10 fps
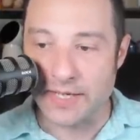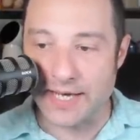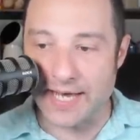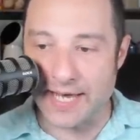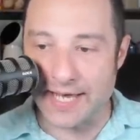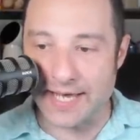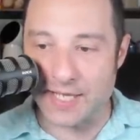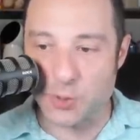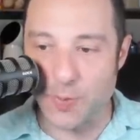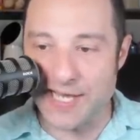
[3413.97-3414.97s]

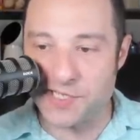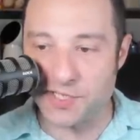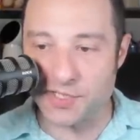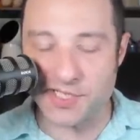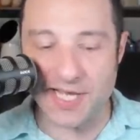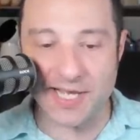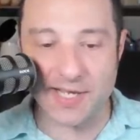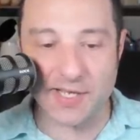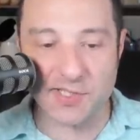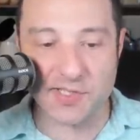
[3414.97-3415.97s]
Uh, Twangster
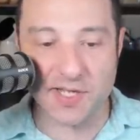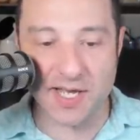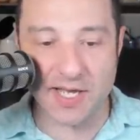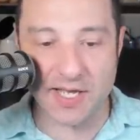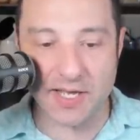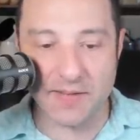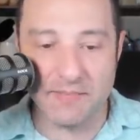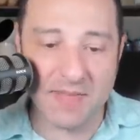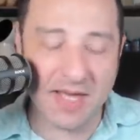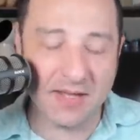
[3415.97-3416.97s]
says, uh,
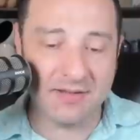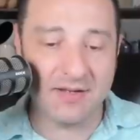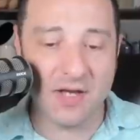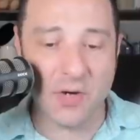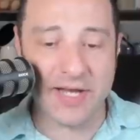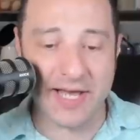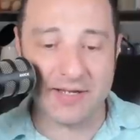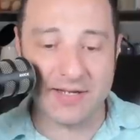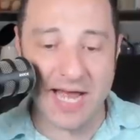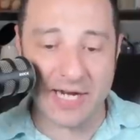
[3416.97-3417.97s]
meh,
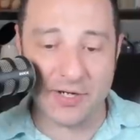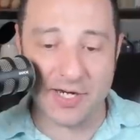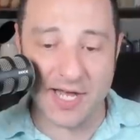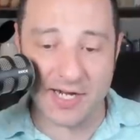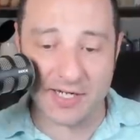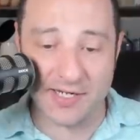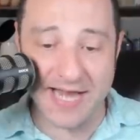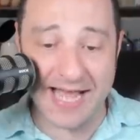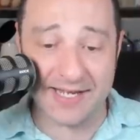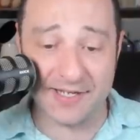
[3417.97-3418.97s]
okay, not gonna knock
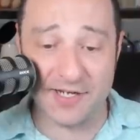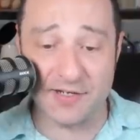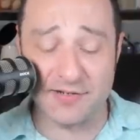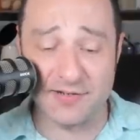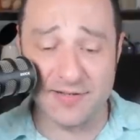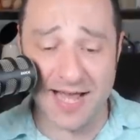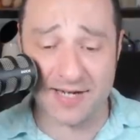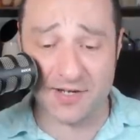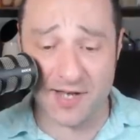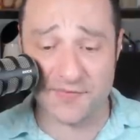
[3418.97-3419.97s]
not gonna
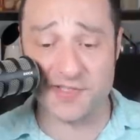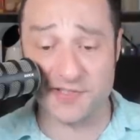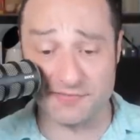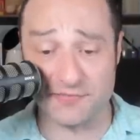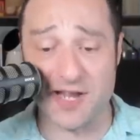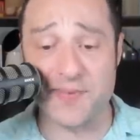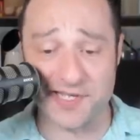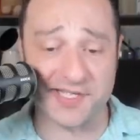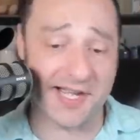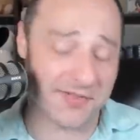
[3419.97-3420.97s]
knock off
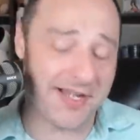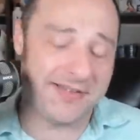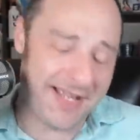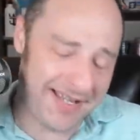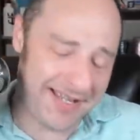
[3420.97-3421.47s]
grandma's socks, right? Yeah.